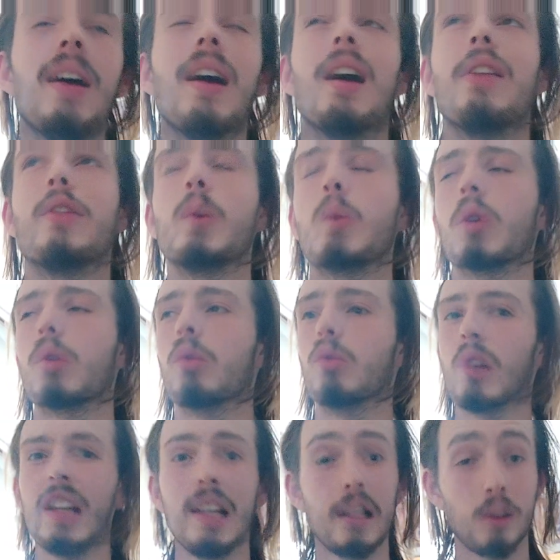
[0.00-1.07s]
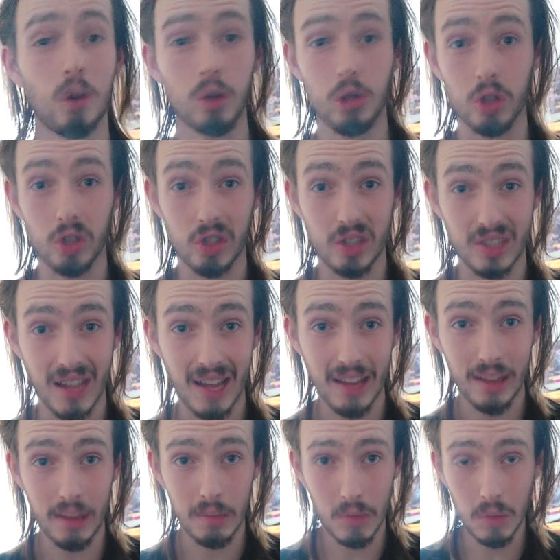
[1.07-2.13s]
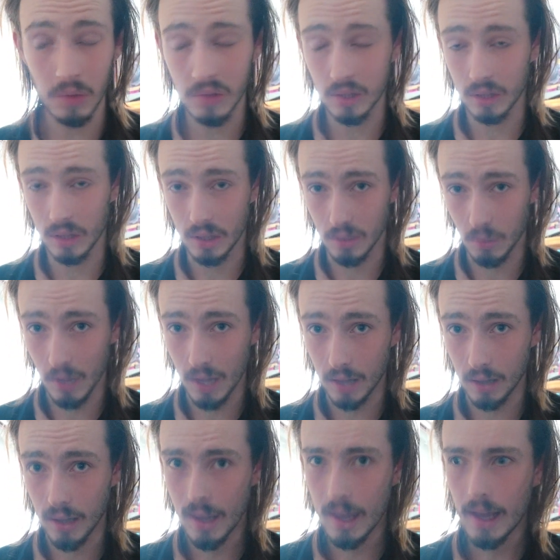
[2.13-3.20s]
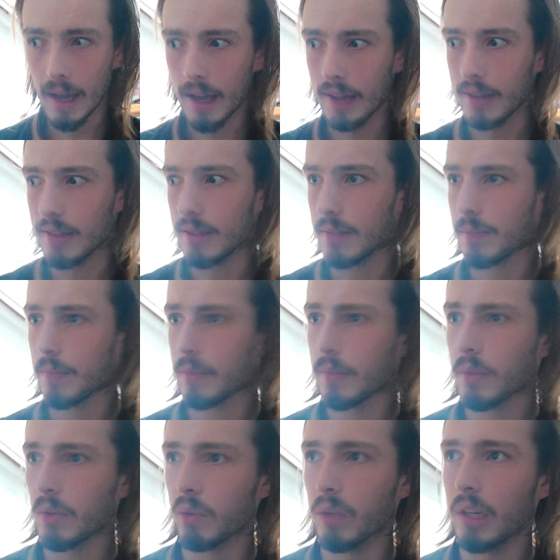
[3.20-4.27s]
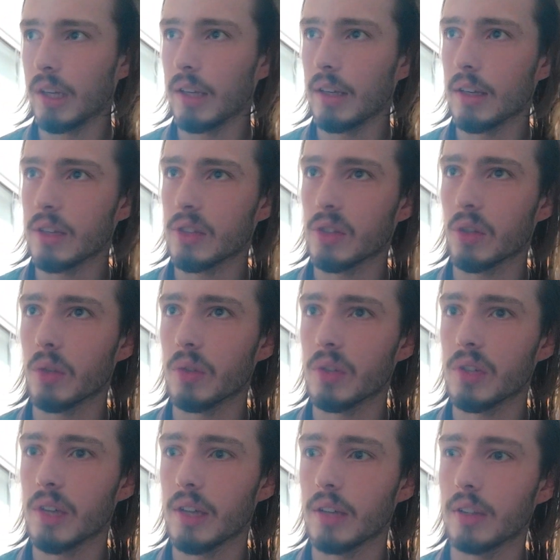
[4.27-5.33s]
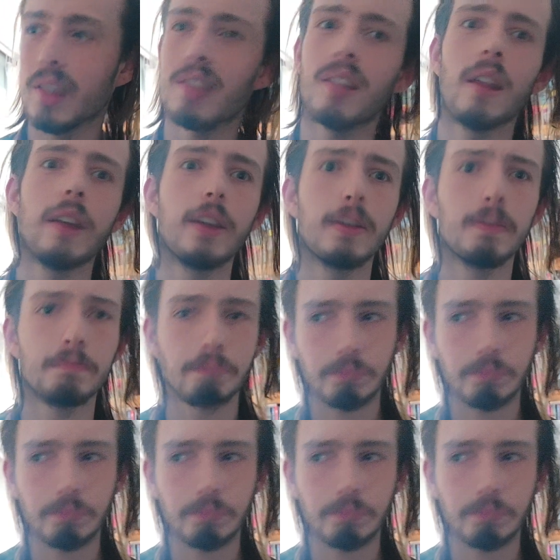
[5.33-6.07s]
and if you want to really understand the music as well and really associate, because like